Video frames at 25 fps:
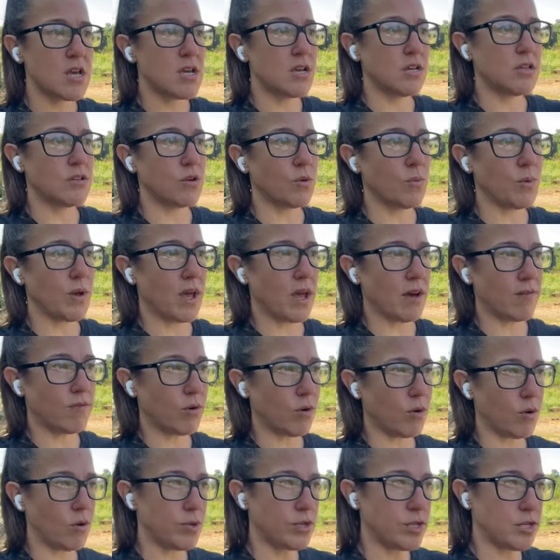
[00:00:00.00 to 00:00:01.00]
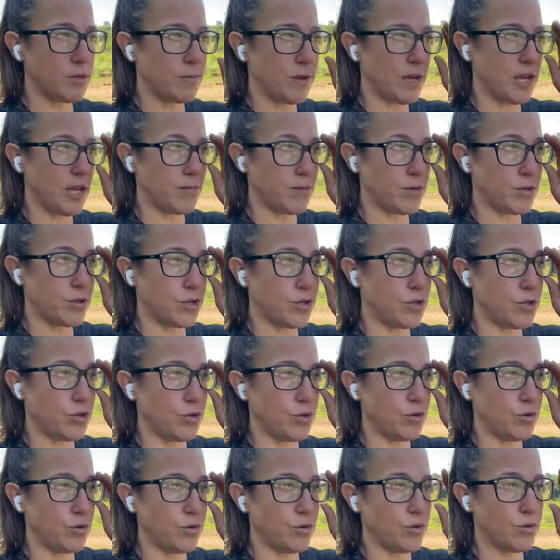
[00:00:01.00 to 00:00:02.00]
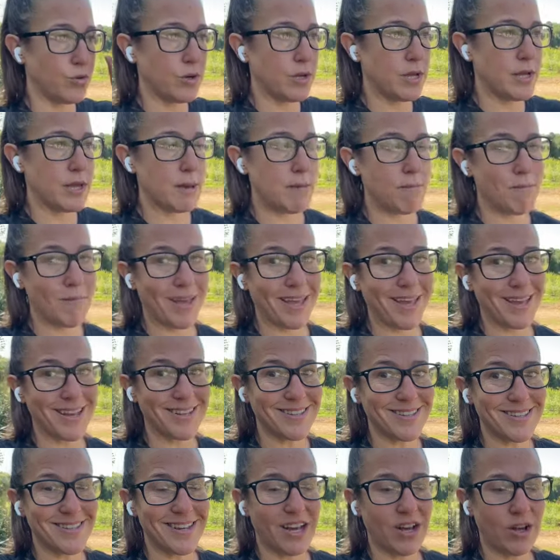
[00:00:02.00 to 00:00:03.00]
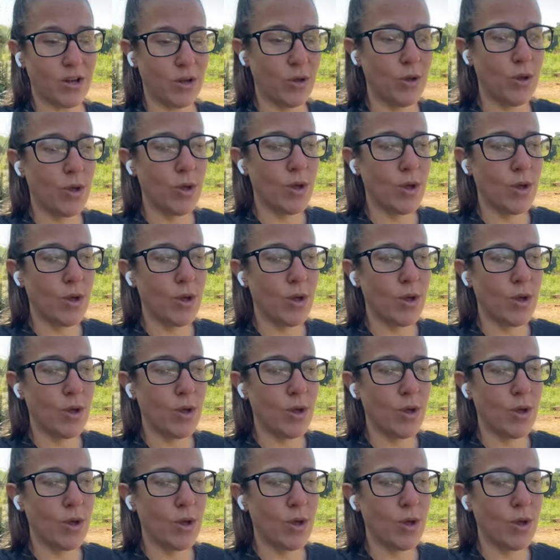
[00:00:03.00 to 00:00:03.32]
So we have goals to be able to make and sell